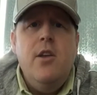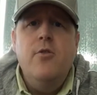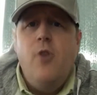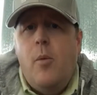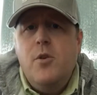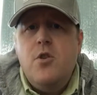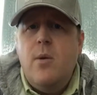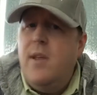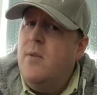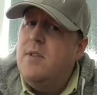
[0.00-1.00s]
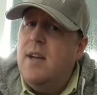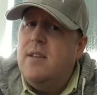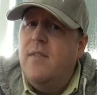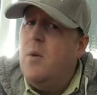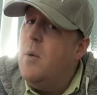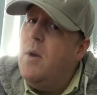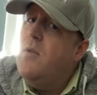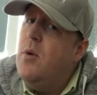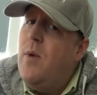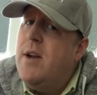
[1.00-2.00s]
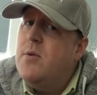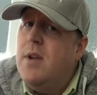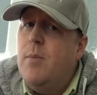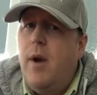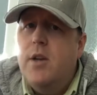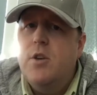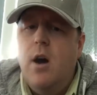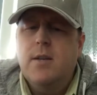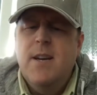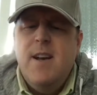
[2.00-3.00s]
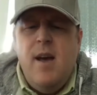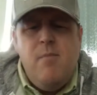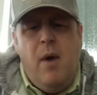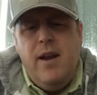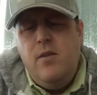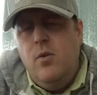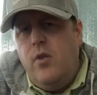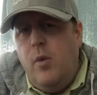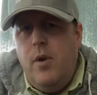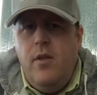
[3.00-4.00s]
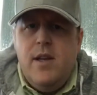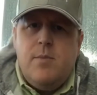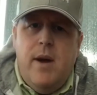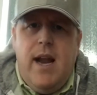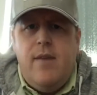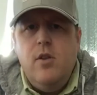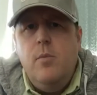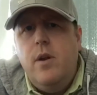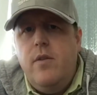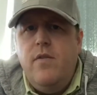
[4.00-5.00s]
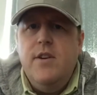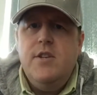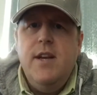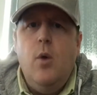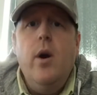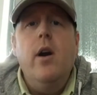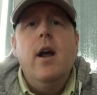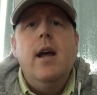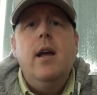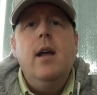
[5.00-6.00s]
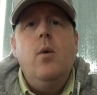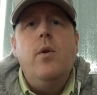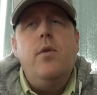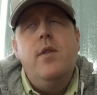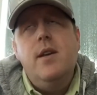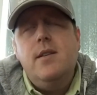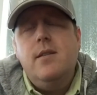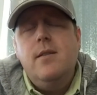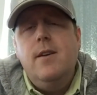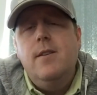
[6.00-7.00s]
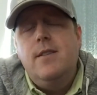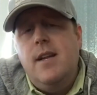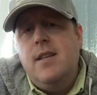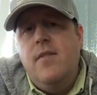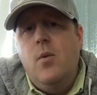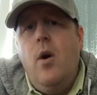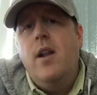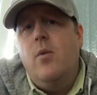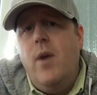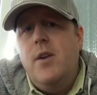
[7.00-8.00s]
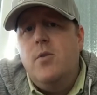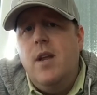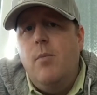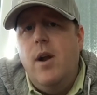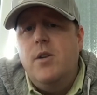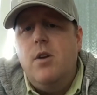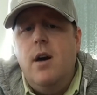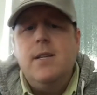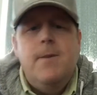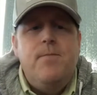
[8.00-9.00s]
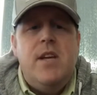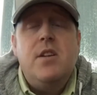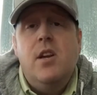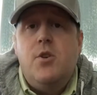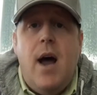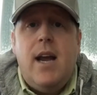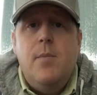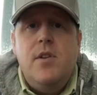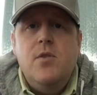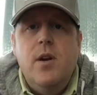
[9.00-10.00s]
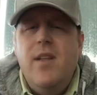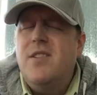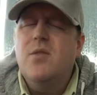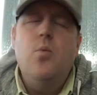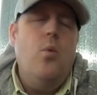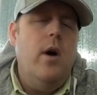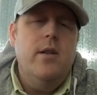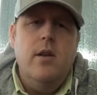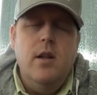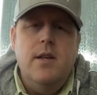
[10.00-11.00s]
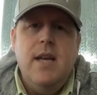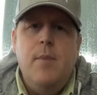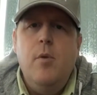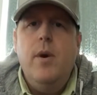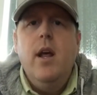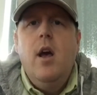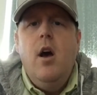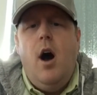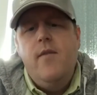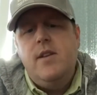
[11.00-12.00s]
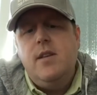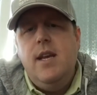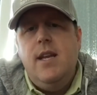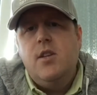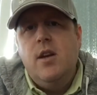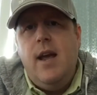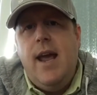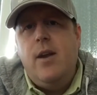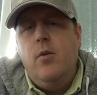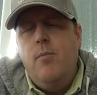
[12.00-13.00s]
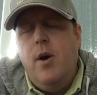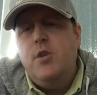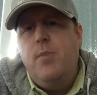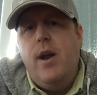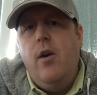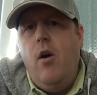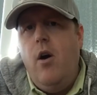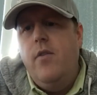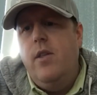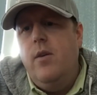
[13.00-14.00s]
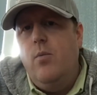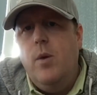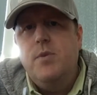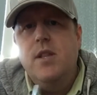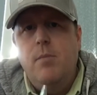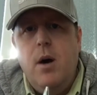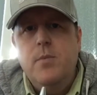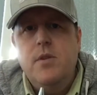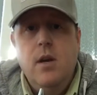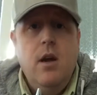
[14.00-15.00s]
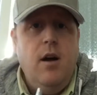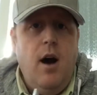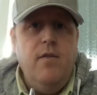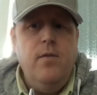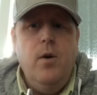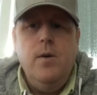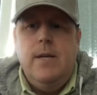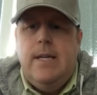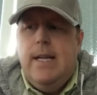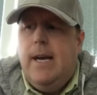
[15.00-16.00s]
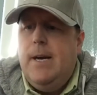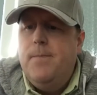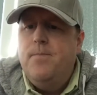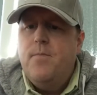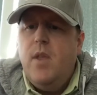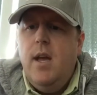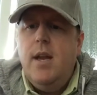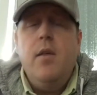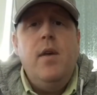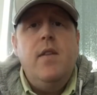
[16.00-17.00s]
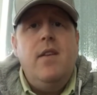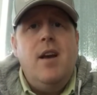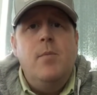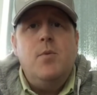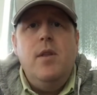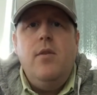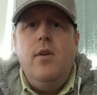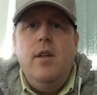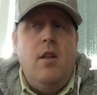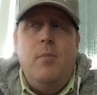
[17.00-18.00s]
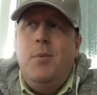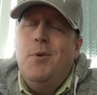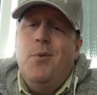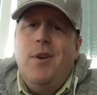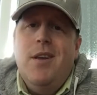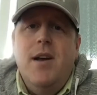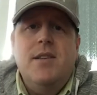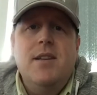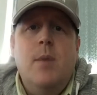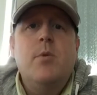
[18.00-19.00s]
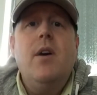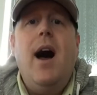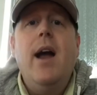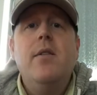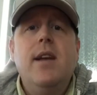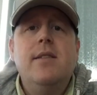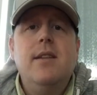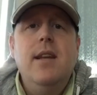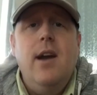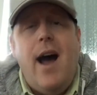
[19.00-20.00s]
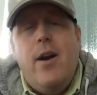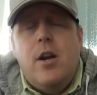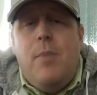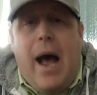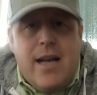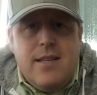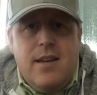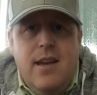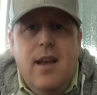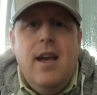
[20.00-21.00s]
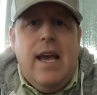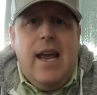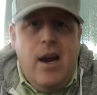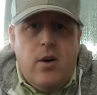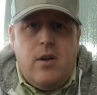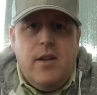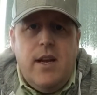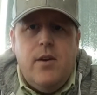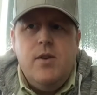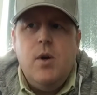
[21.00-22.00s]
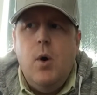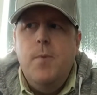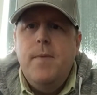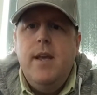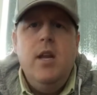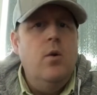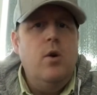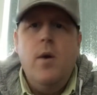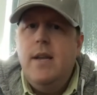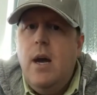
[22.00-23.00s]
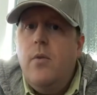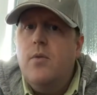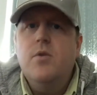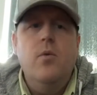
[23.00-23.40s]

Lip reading: Your normal truck without Z71, without the Rancho name brand shocks, might do a little bit of this. Might have a little bit of the fishtail. Where with this Z71, the Rancho name brand shocks, it's going to track a bit straighter. That's just one little example, but obviously it's going to handle much better on the whoops and the bumps off-road. Another thing that it comes with, a lot of people don't realize, is it comes with a higher intensity, higher capacity air cleaner. So, going down those